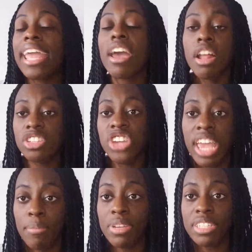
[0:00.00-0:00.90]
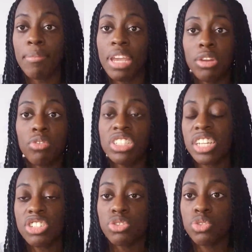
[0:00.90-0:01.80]
a college campus and make it a
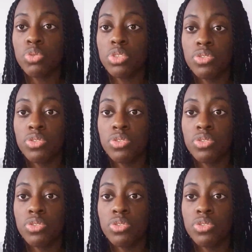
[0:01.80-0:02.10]
residential schools